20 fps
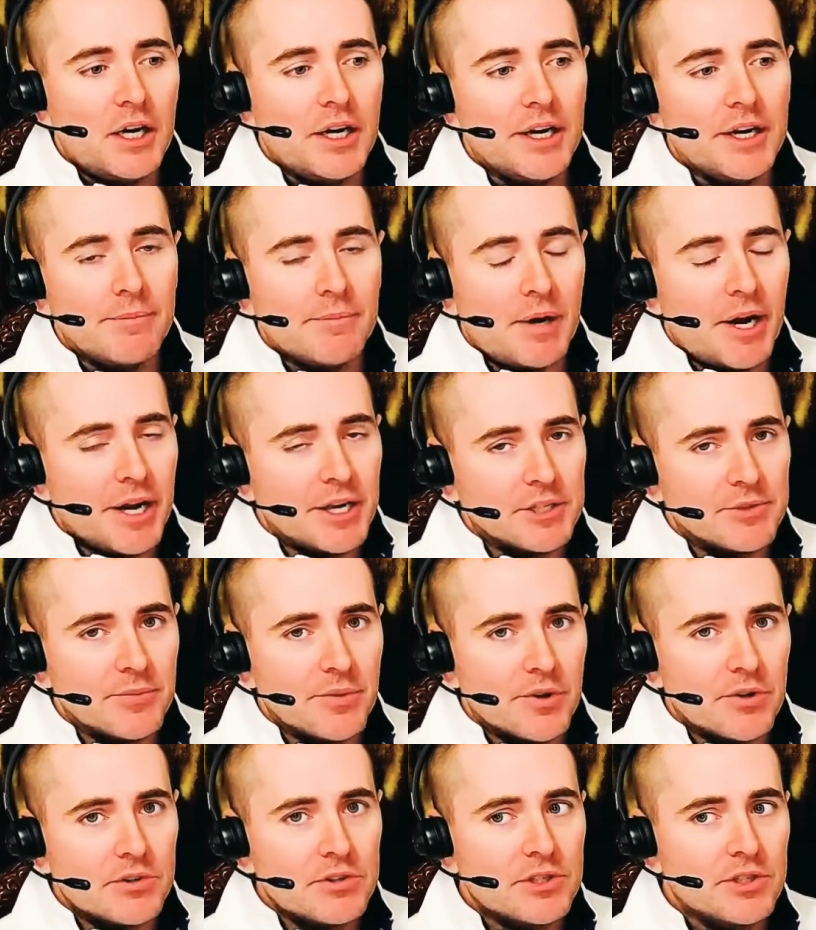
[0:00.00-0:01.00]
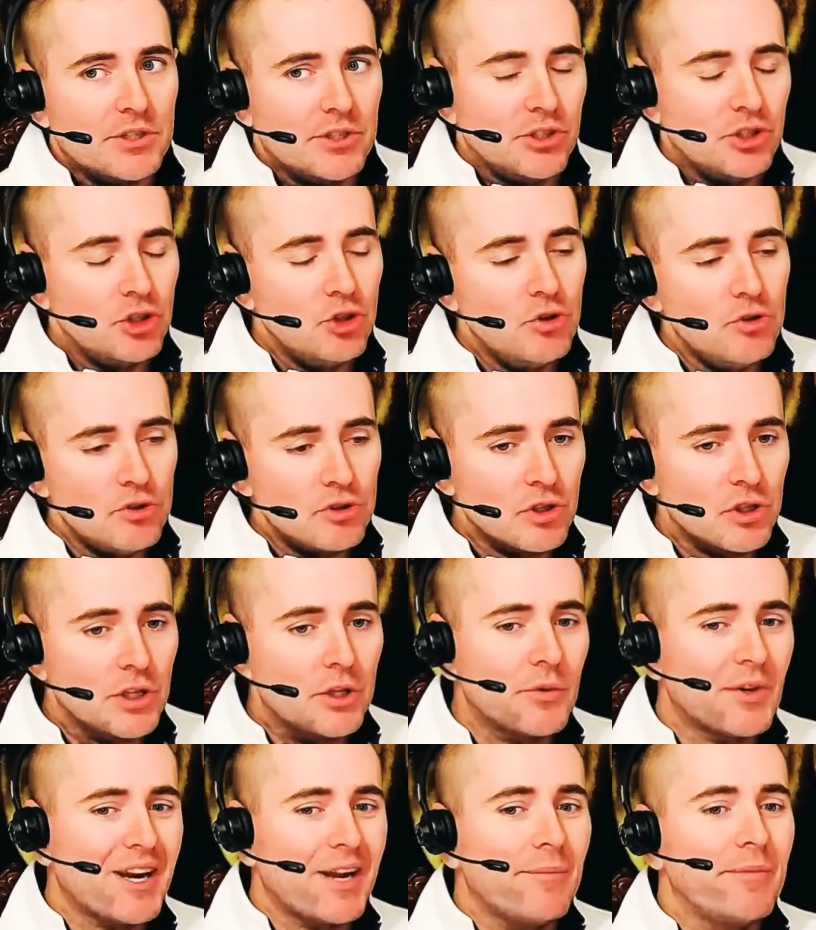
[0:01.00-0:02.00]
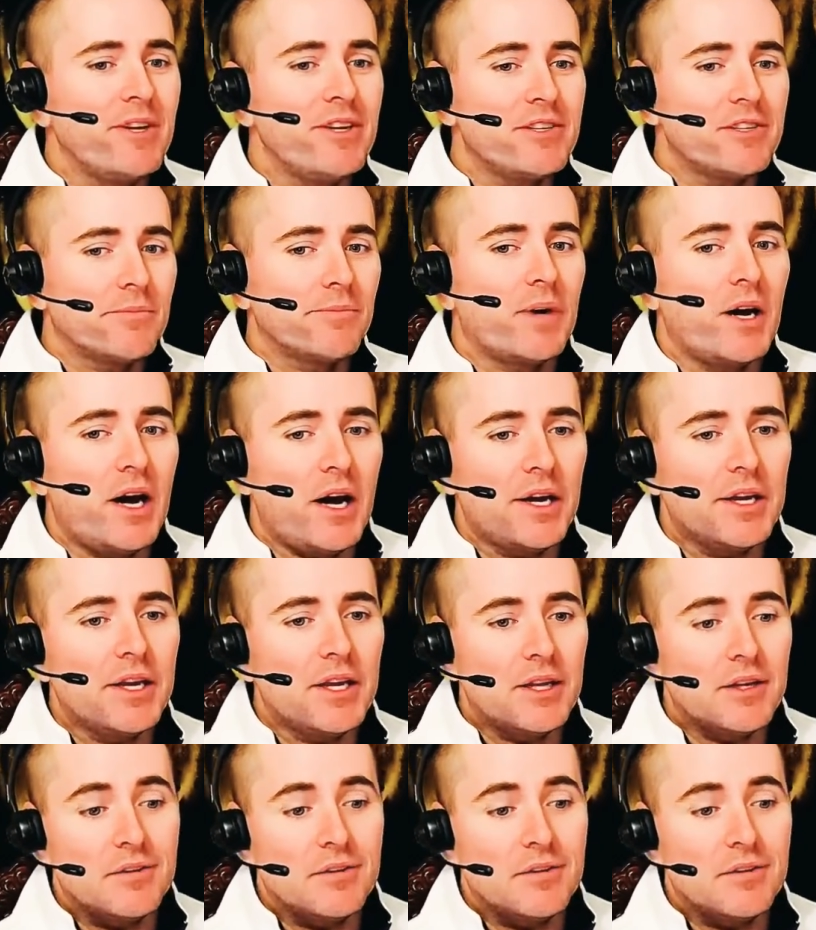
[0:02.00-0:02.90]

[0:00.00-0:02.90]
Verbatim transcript: in my experience. Usually when I meet somebody